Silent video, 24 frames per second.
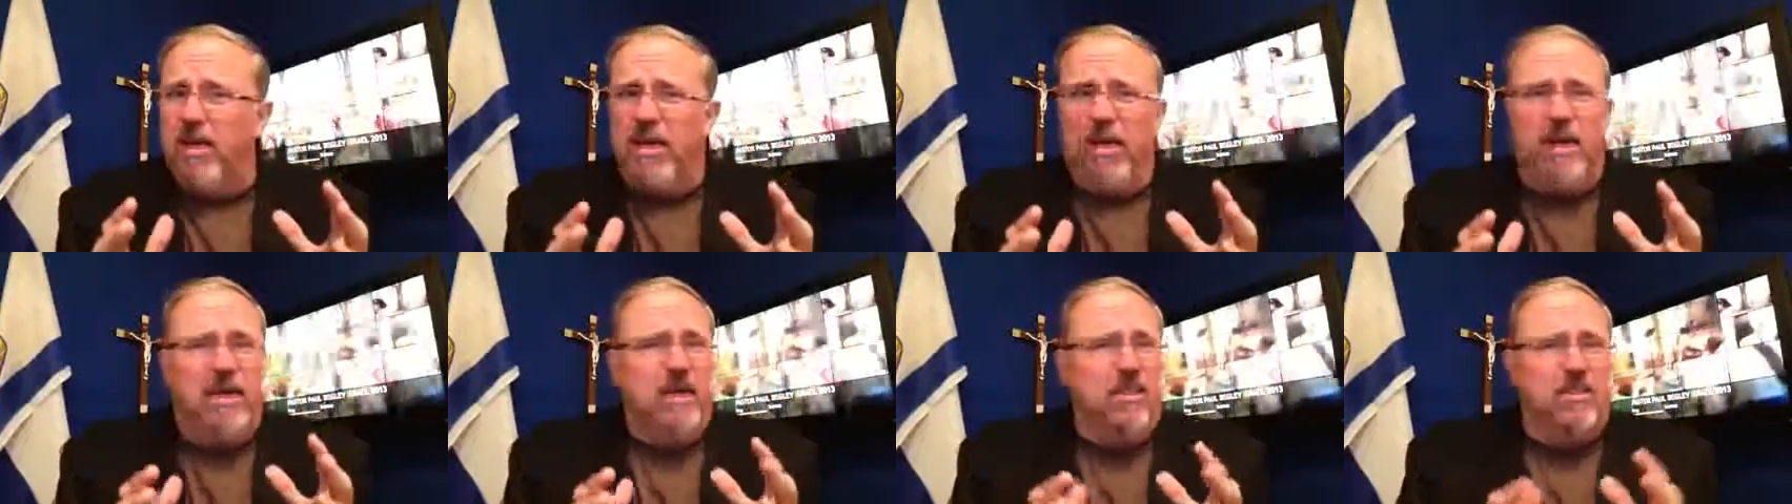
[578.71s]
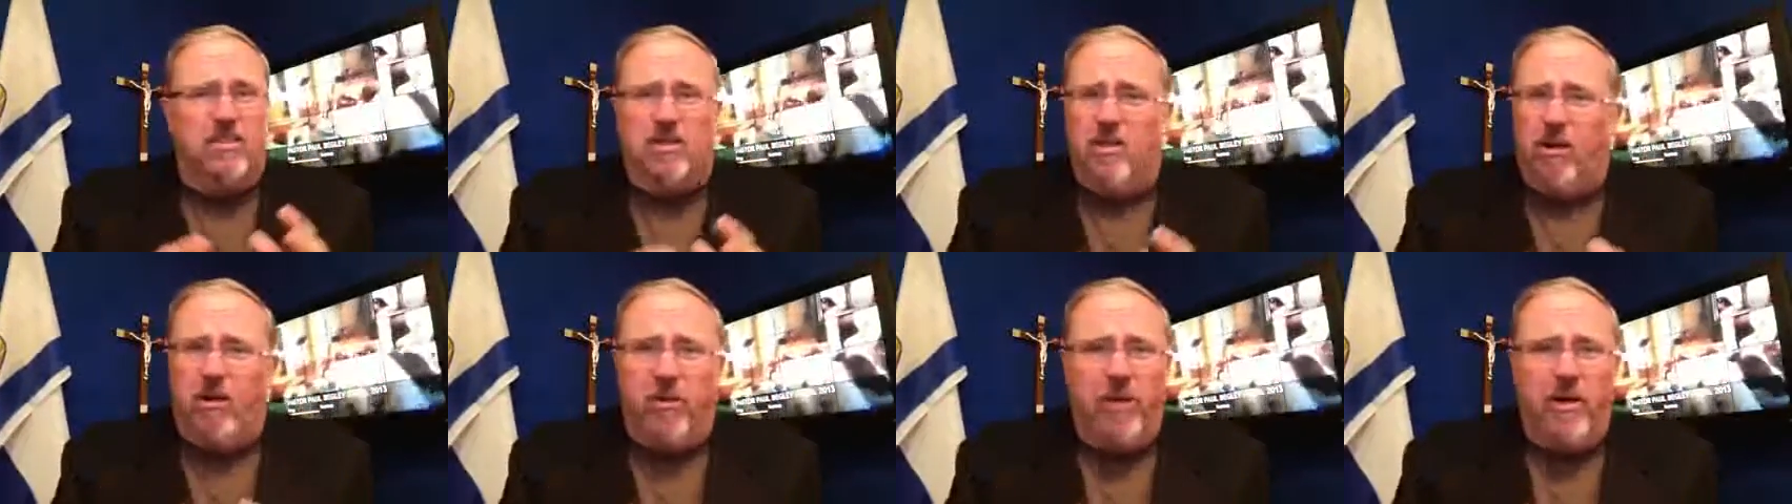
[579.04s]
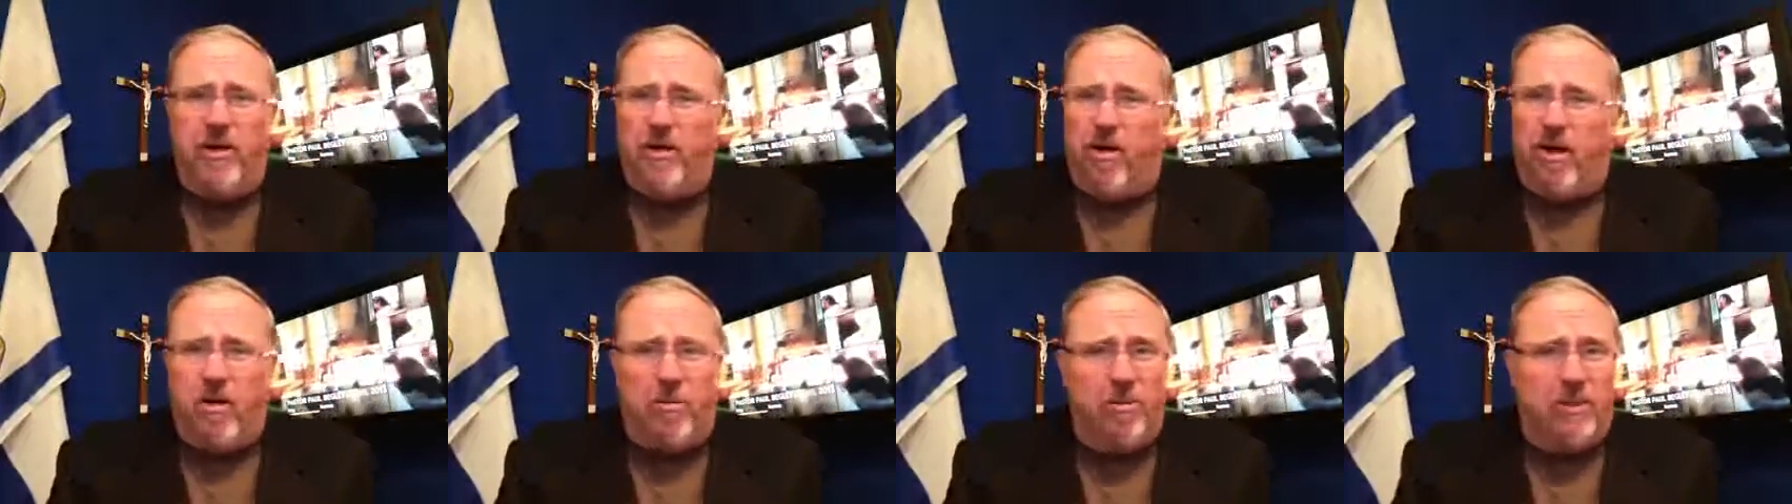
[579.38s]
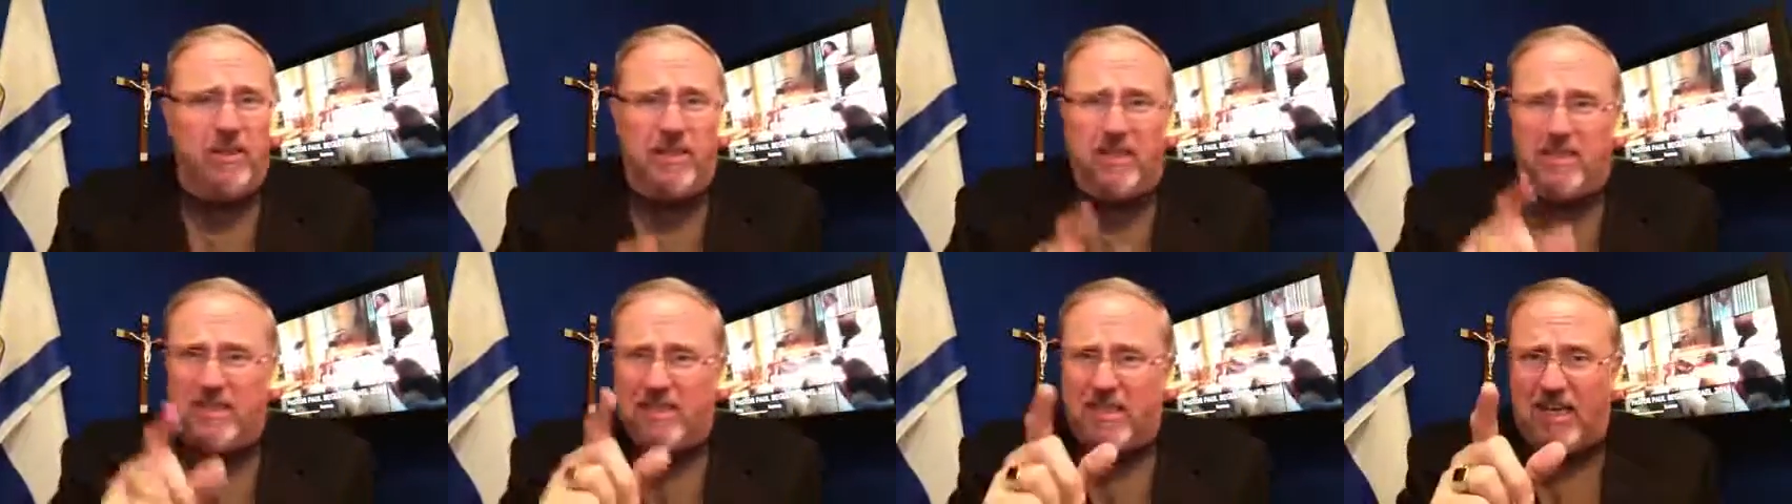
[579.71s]
is going on
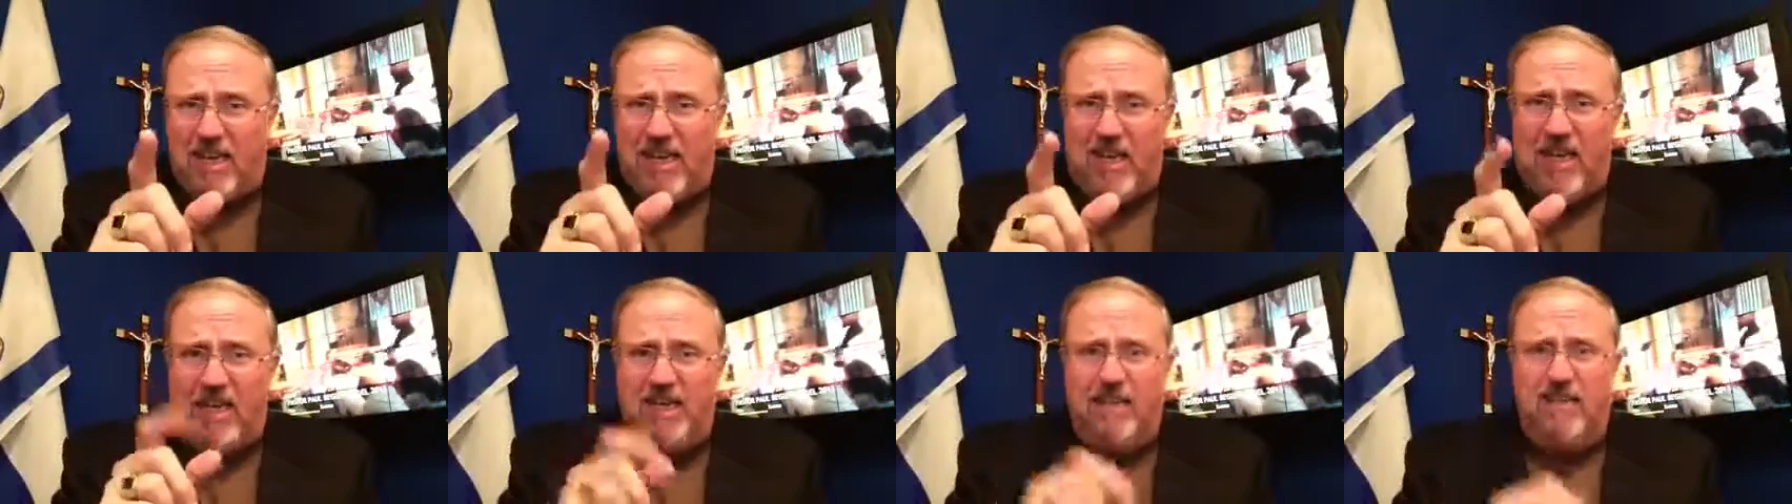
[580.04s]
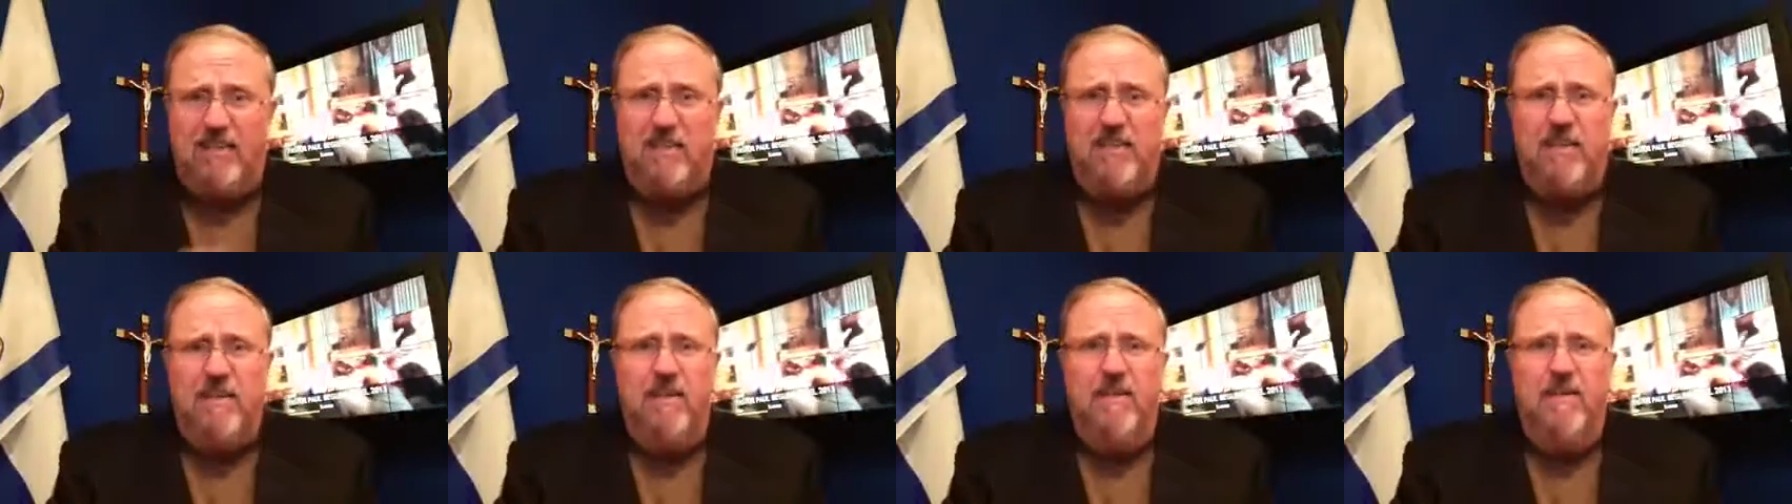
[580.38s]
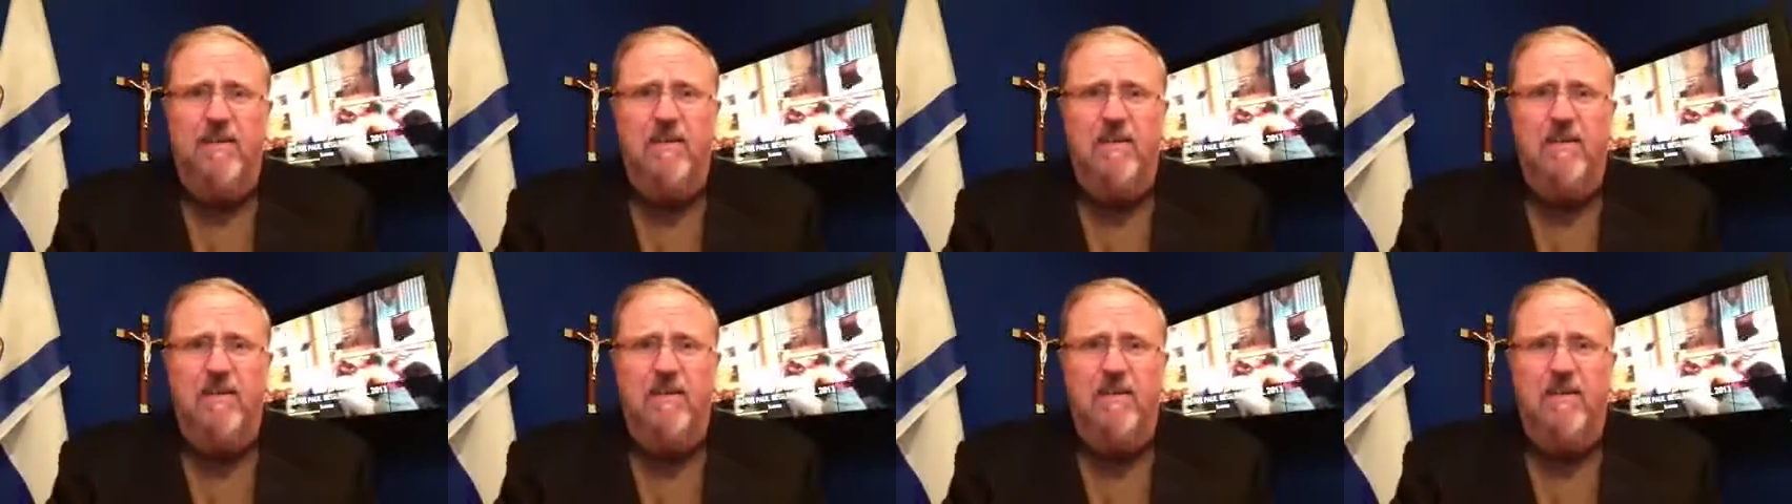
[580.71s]
with the signs